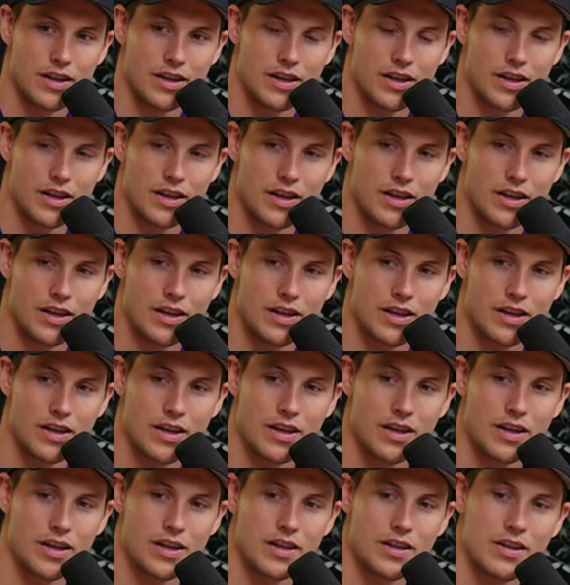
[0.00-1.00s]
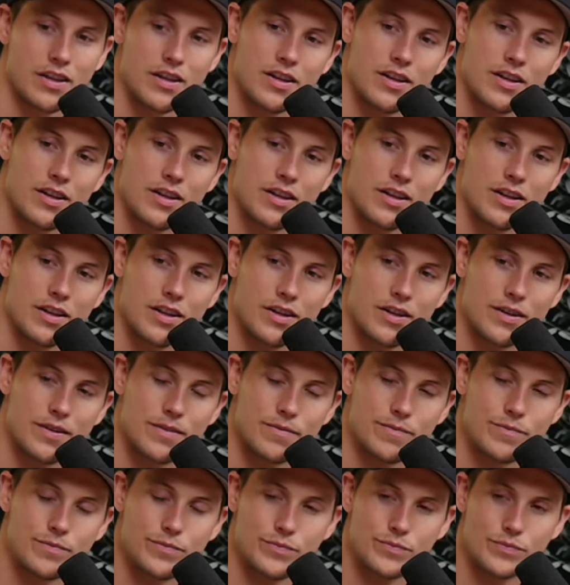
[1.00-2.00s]

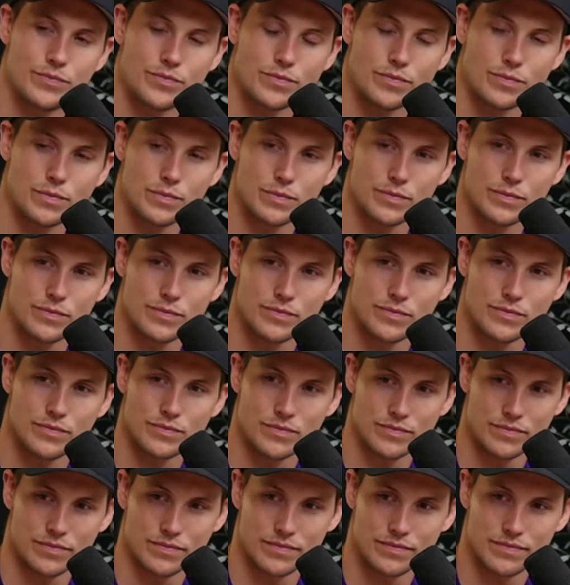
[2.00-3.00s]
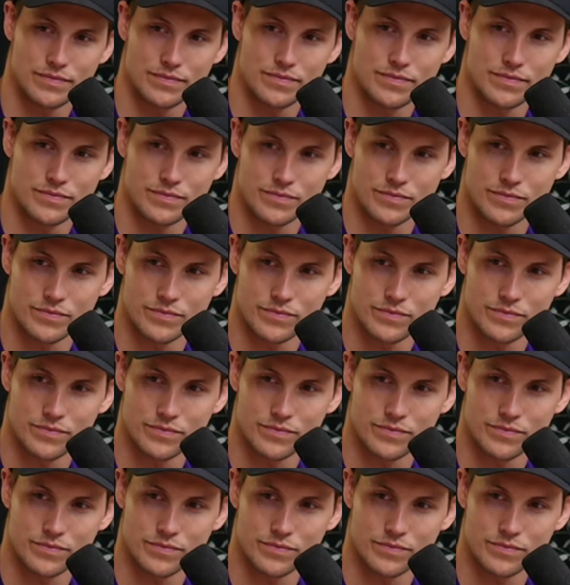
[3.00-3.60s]
(not speaking)